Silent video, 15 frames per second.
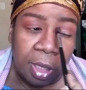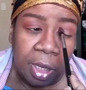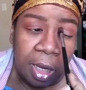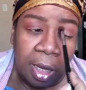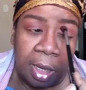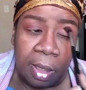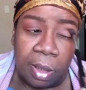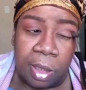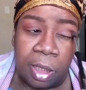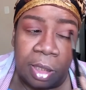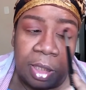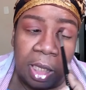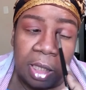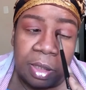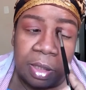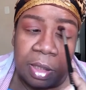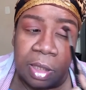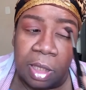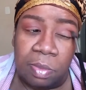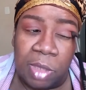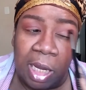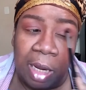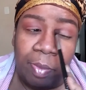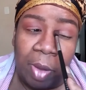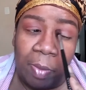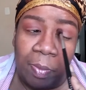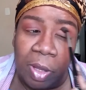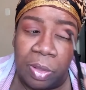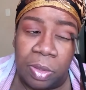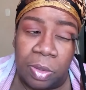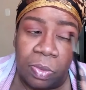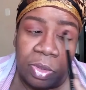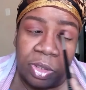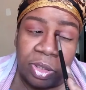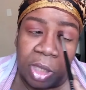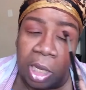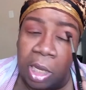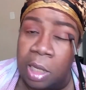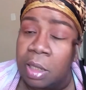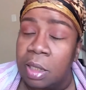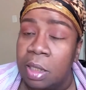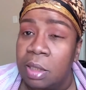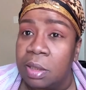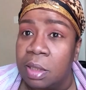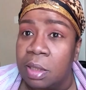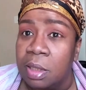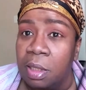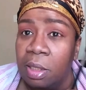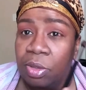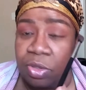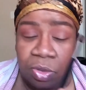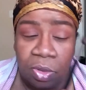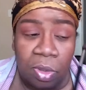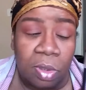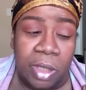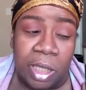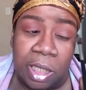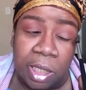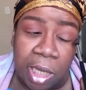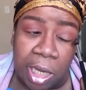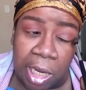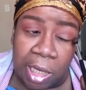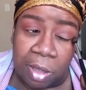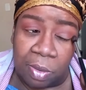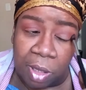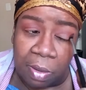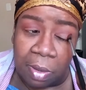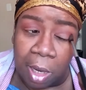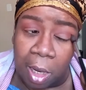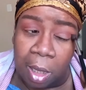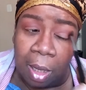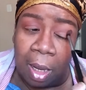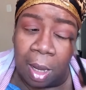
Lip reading: And it doesn't seem like my mother was in this story anywhere, right?